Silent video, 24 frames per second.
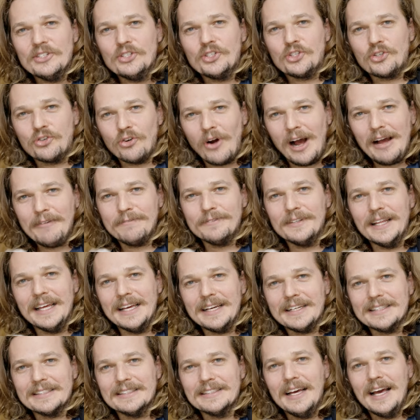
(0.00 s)

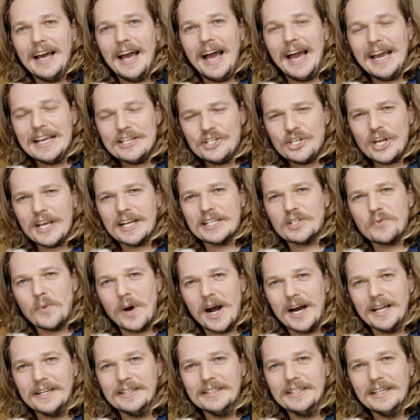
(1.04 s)
Triflex
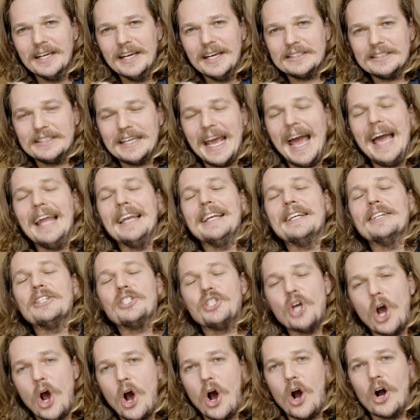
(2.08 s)
HX1
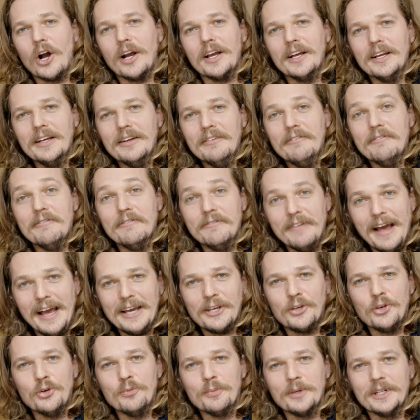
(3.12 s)
cat-dog
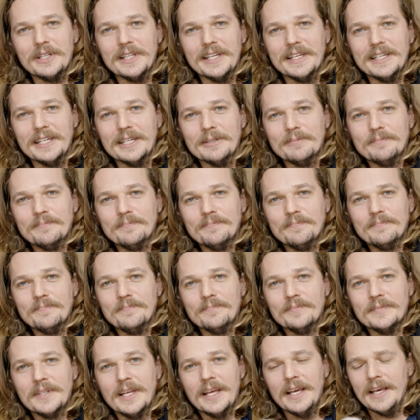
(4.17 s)
vacuum cleaner.
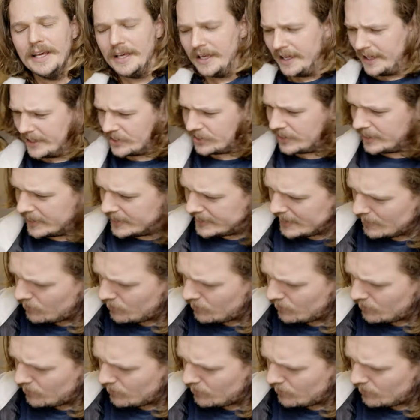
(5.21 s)
Actually, is